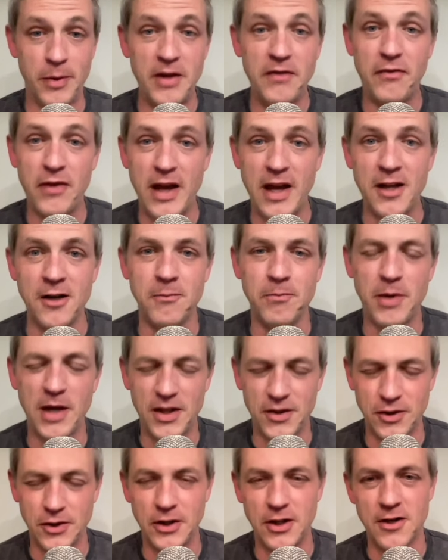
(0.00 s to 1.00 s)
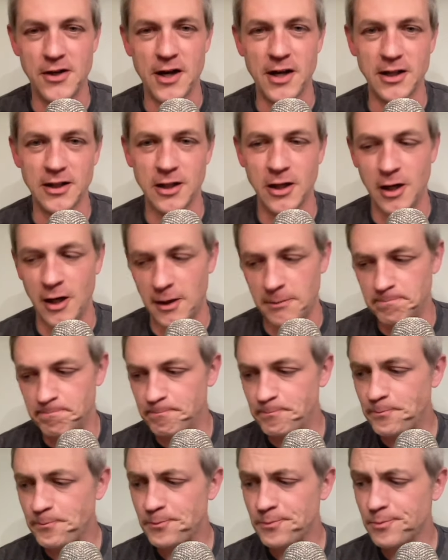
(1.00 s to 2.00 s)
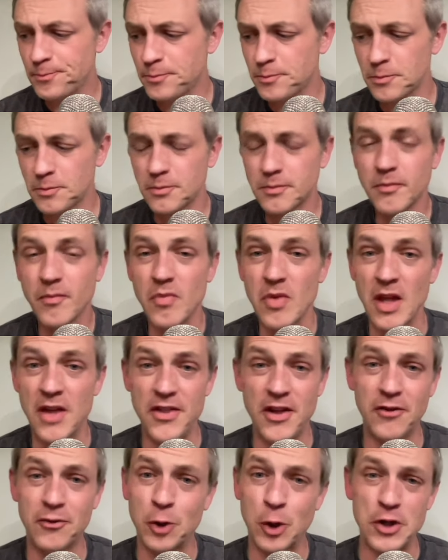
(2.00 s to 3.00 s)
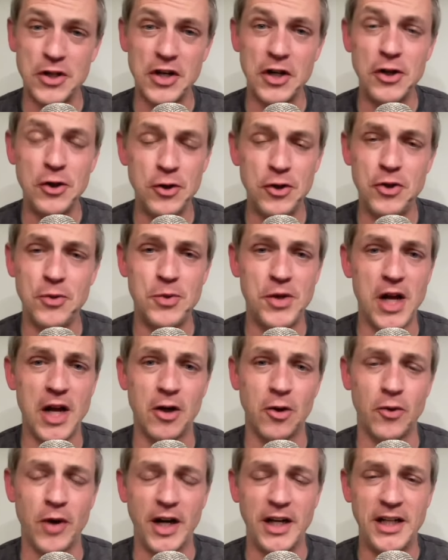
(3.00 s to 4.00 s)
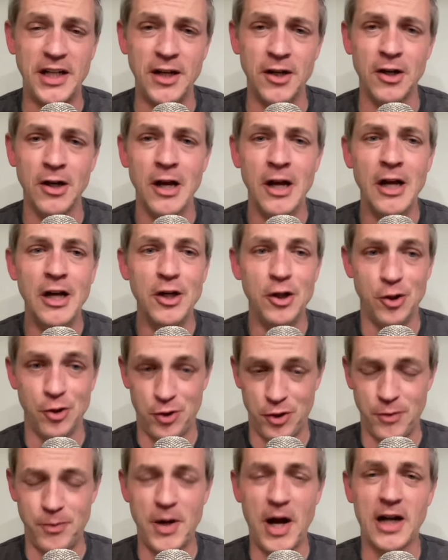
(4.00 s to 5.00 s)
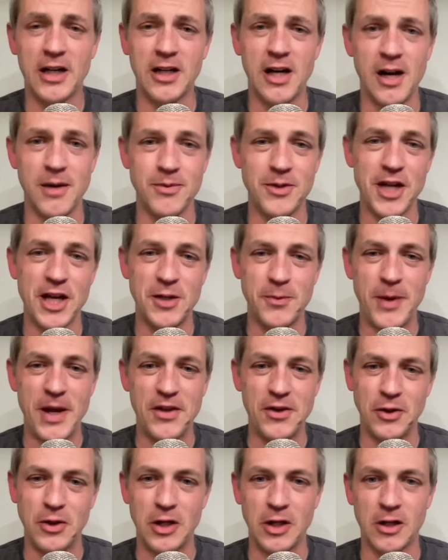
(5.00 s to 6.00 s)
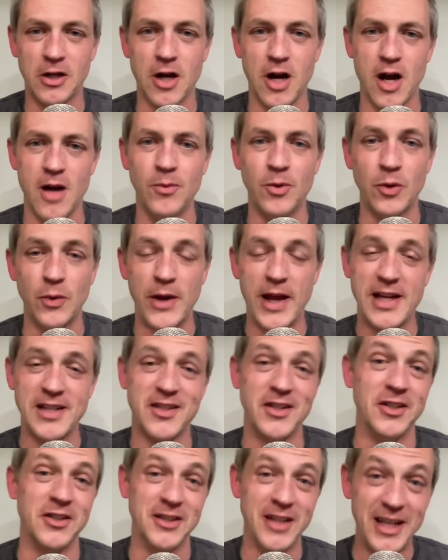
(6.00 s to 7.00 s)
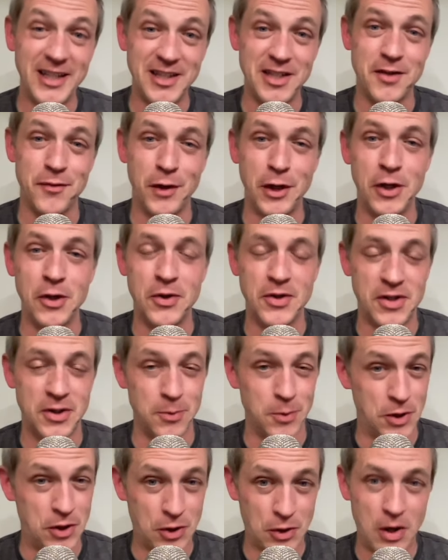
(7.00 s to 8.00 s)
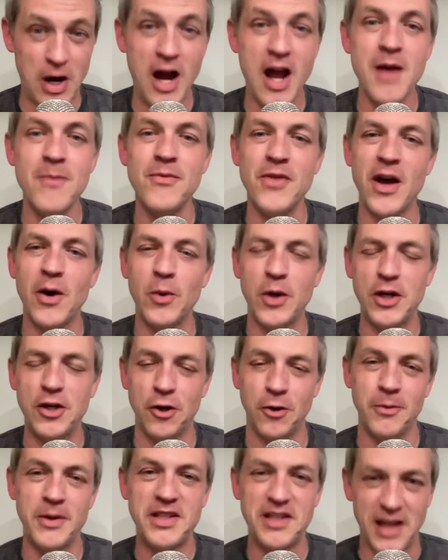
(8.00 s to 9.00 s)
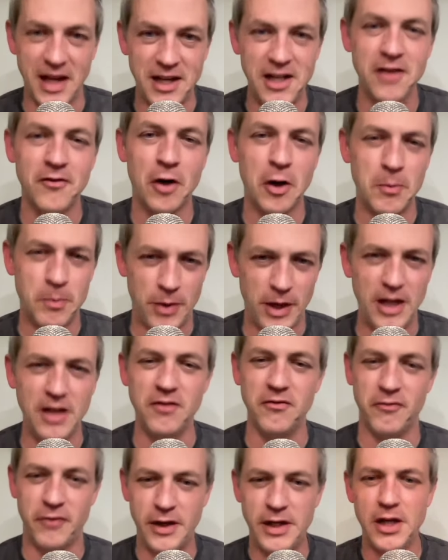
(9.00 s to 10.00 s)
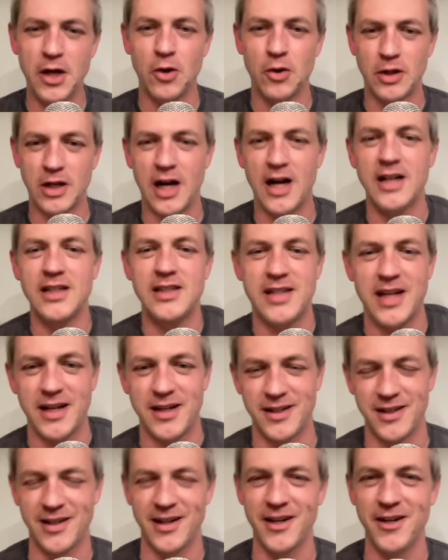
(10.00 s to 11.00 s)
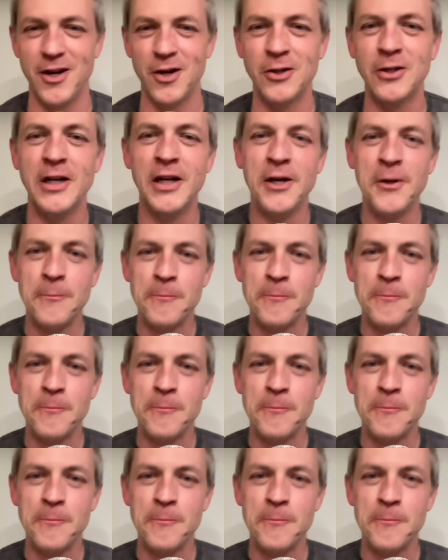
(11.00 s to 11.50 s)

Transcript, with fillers: a Pitt fan, Panther-Lair dot com. And then, of course, our YouTube channel right here, YouTube.com slash Panther-Lair.com, where we ask you to like this video and subscribe, and that way you don't miss any of our Pitt video content. And I know